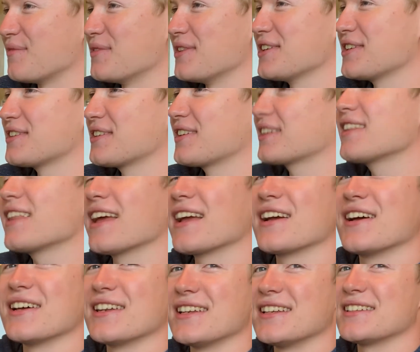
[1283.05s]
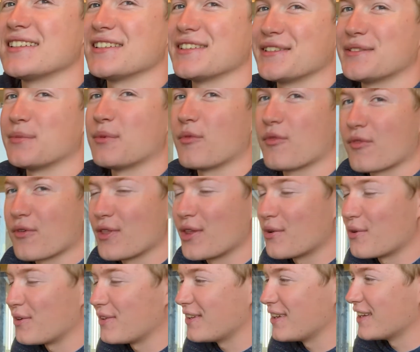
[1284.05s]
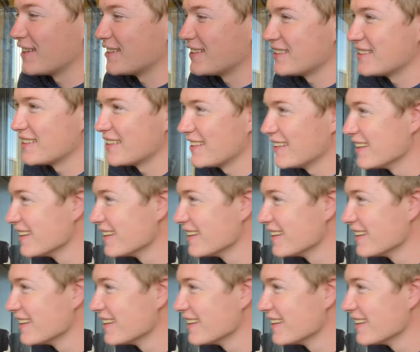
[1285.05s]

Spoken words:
And thank goodness this is before they were in the SEC.